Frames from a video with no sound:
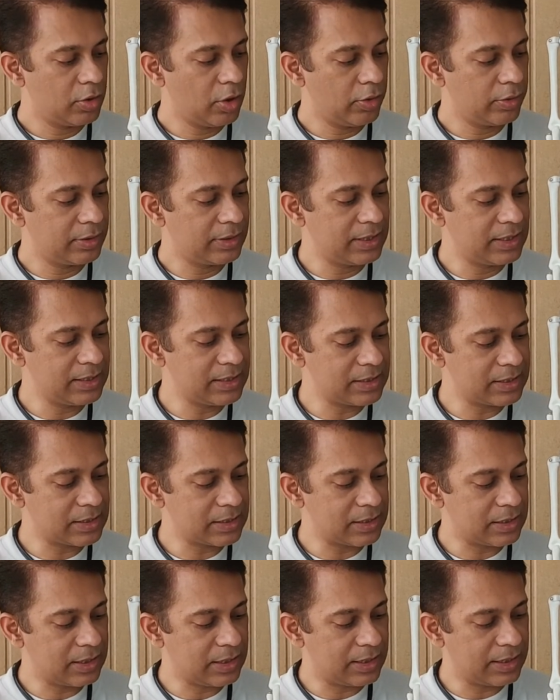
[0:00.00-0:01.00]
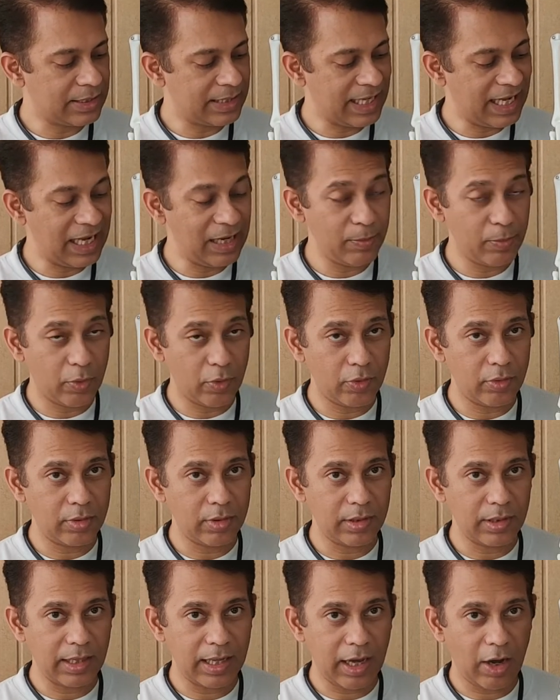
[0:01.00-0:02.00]
Now this
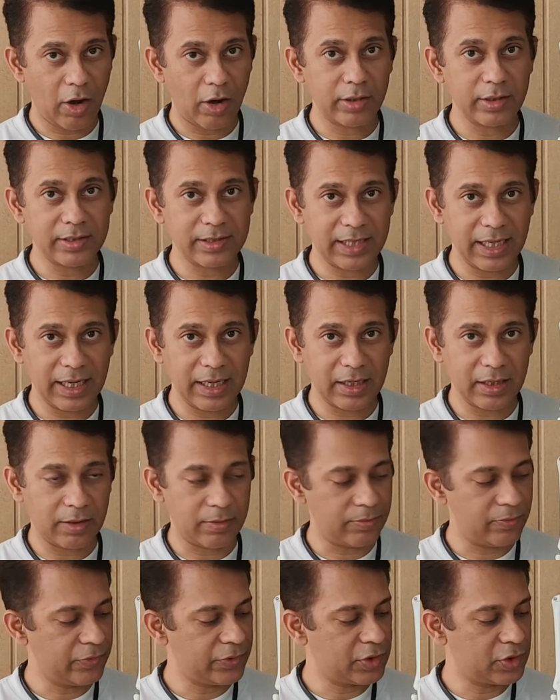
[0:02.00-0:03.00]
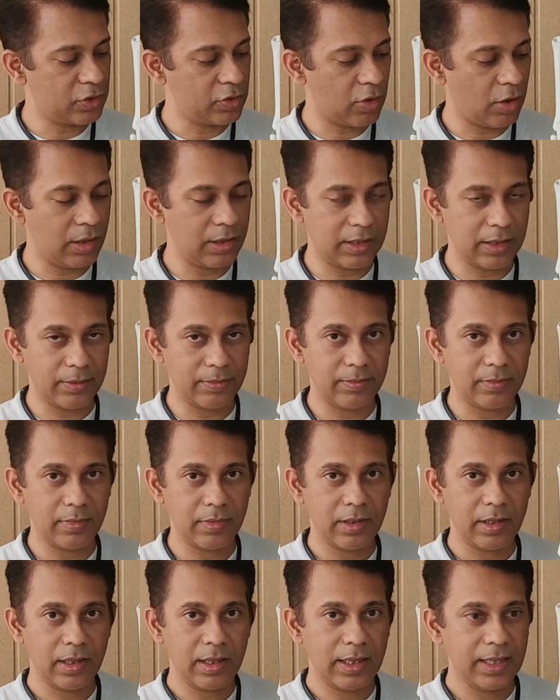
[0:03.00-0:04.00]
tailbone or the sacrum, which you call them,
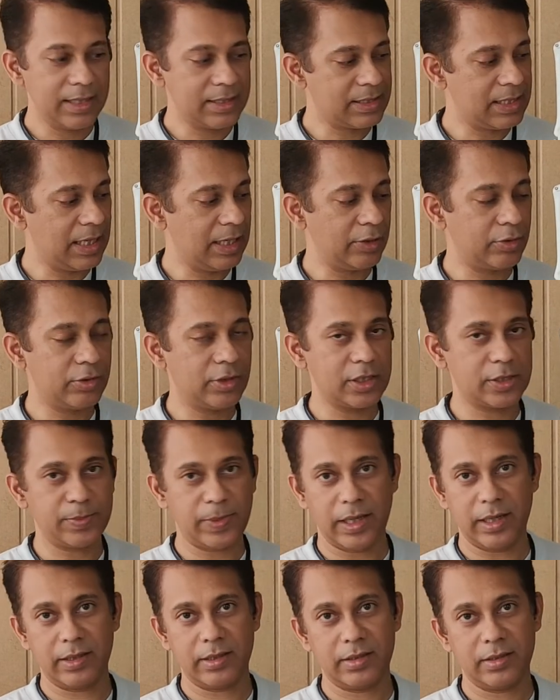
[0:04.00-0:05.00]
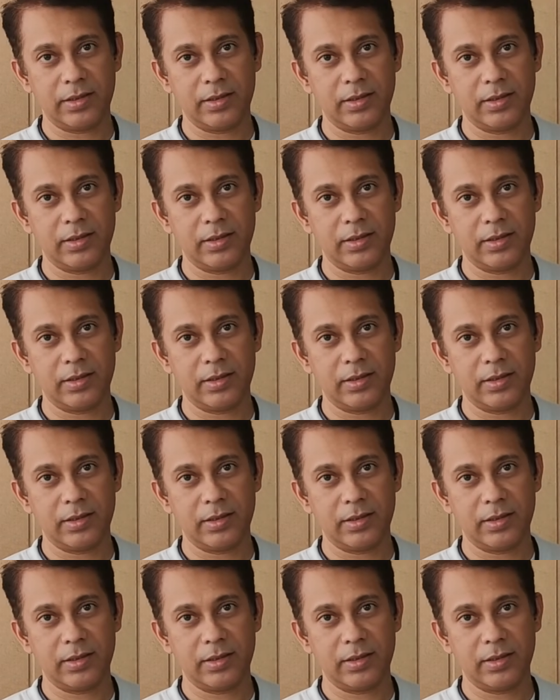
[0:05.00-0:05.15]
is linked to the spine.